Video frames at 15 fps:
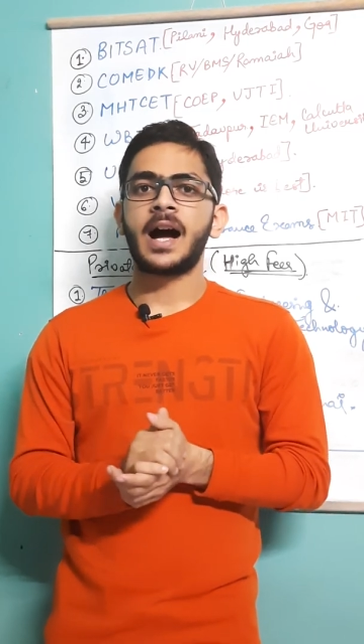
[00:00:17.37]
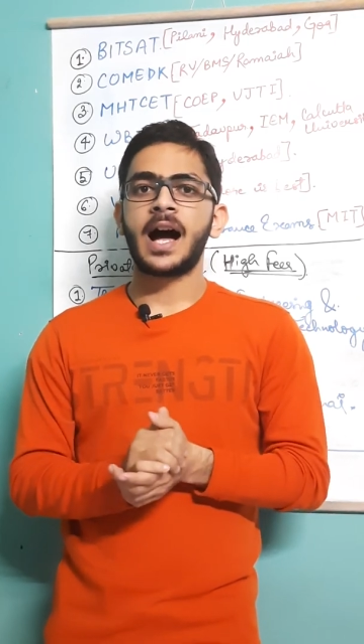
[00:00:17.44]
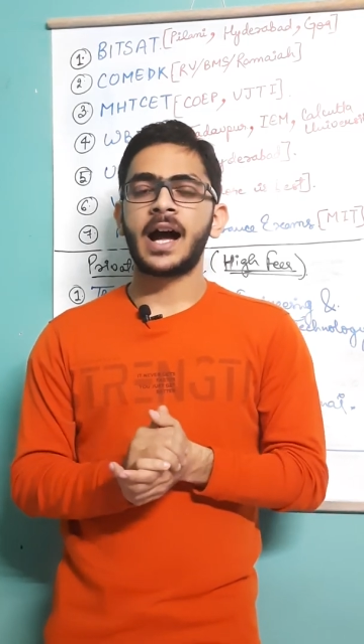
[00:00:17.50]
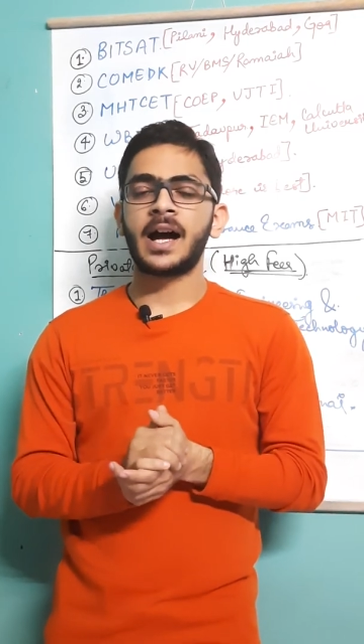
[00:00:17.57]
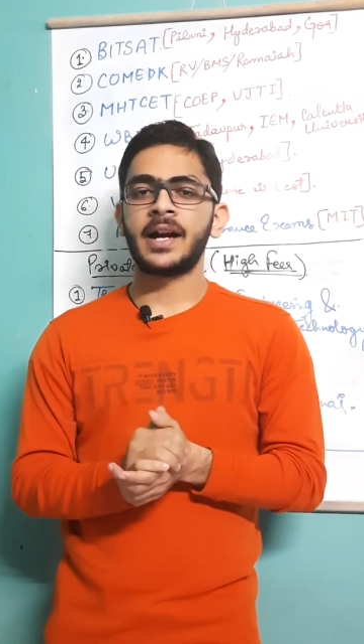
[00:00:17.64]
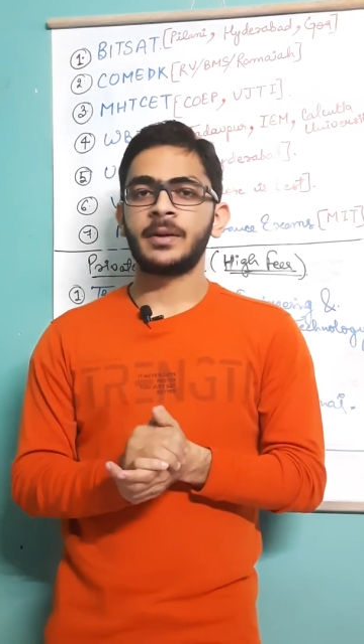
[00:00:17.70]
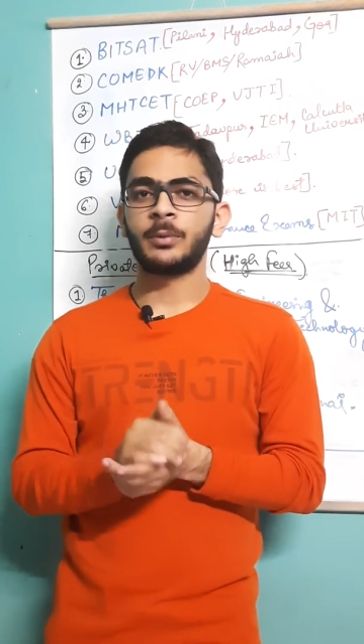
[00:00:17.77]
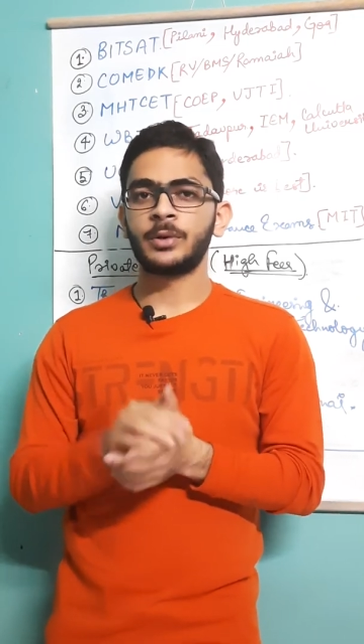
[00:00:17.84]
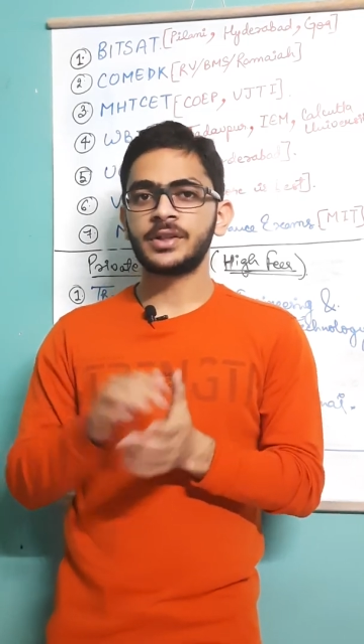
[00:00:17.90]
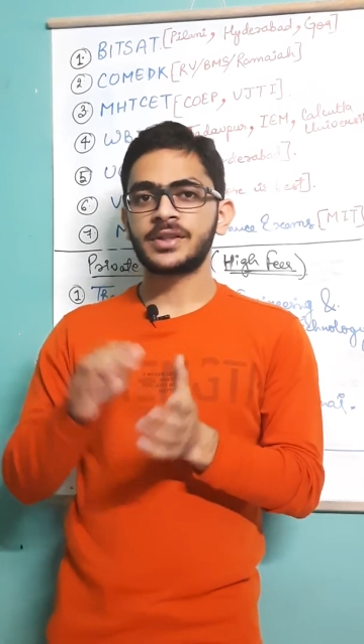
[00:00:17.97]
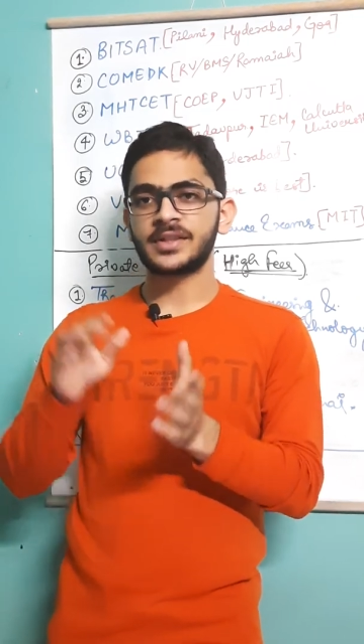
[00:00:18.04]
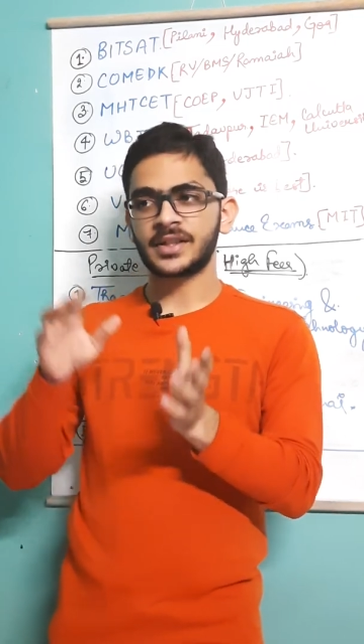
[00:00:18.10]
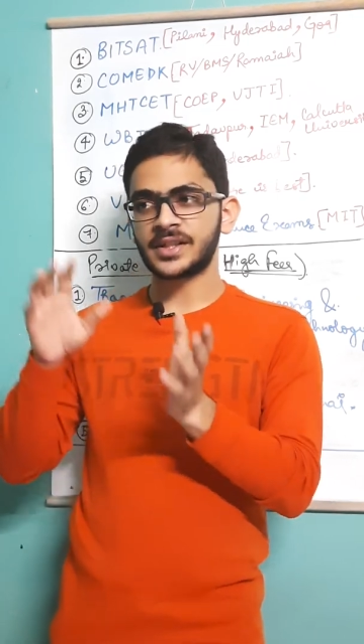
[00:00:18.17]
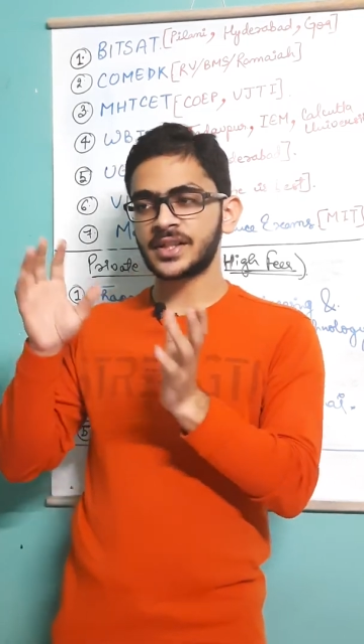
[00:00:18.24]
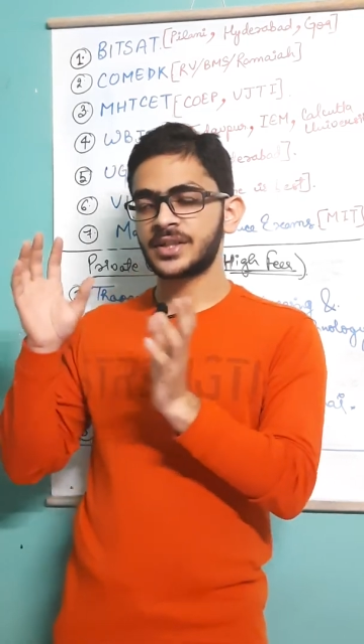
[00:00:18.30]
I would
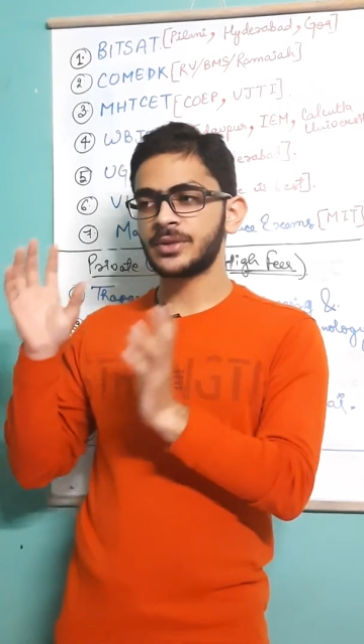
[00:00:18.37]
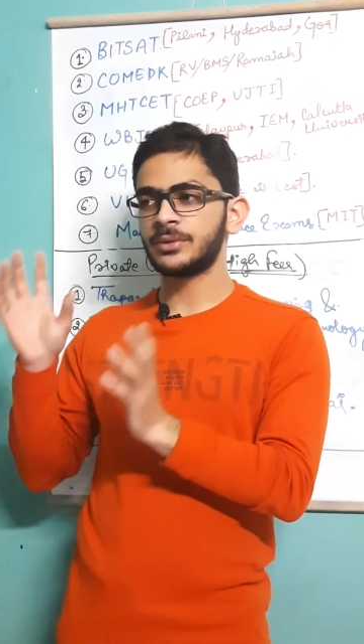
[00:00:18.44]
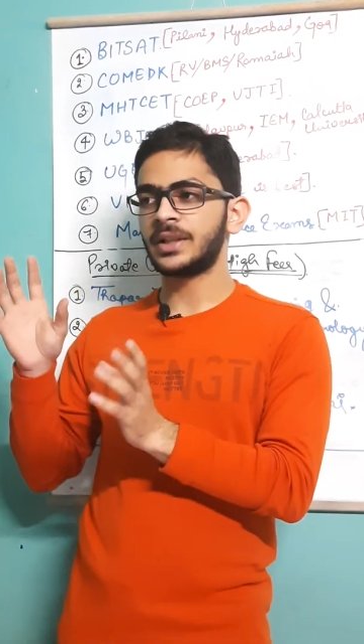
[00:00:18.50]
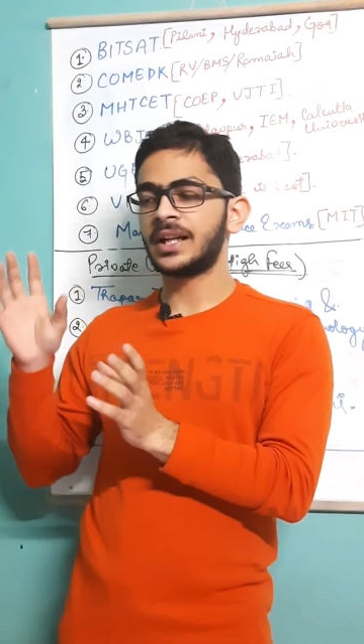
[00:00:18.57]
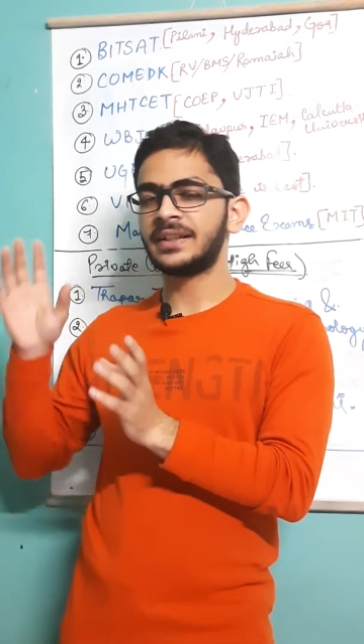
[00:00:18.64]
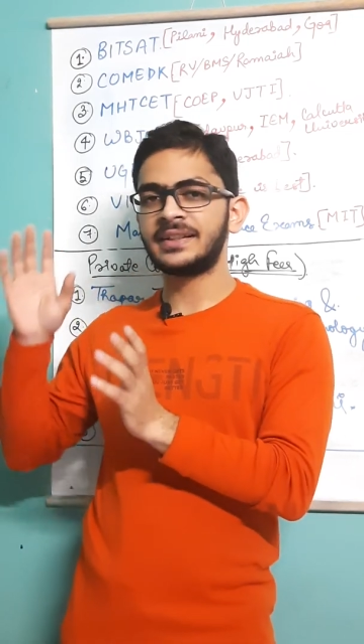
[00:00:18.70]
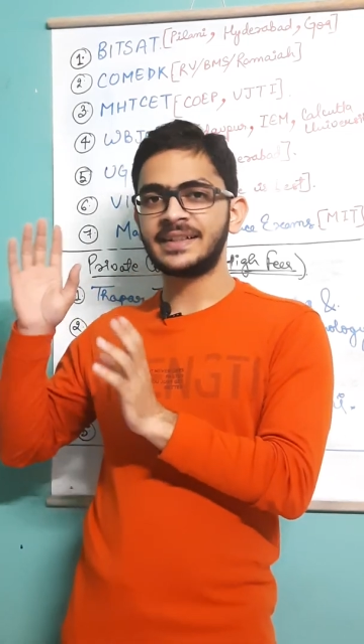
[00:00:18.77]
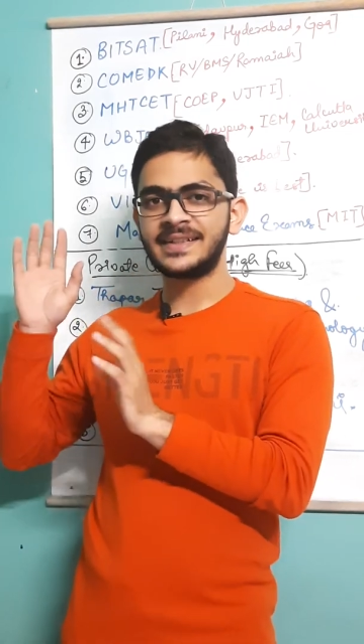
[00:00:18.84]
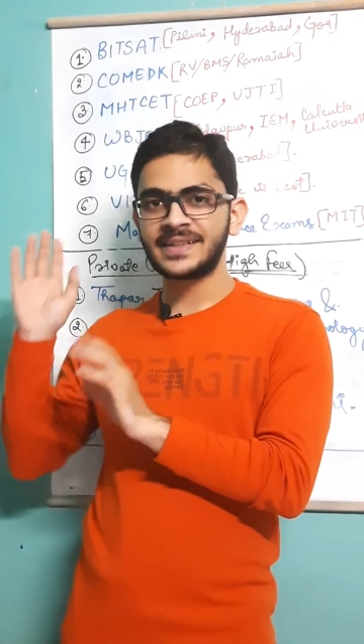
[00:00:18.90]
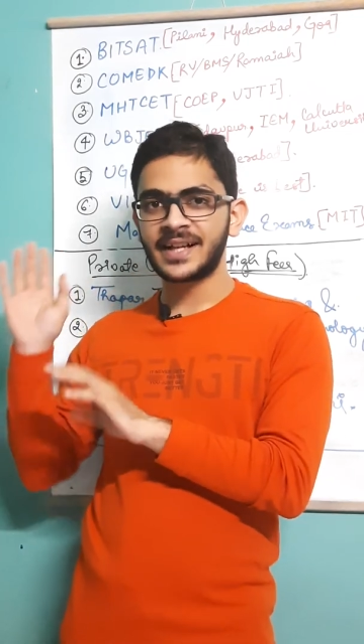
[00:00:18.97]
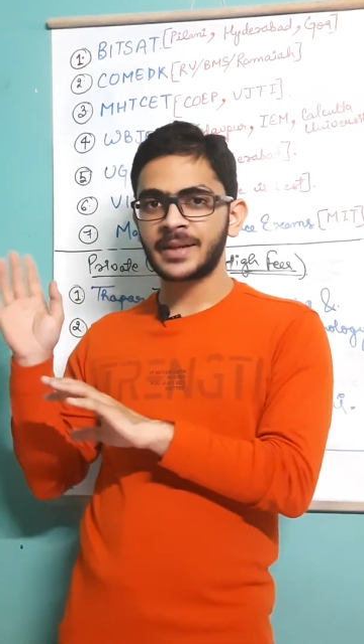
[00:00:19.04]
suggest you that these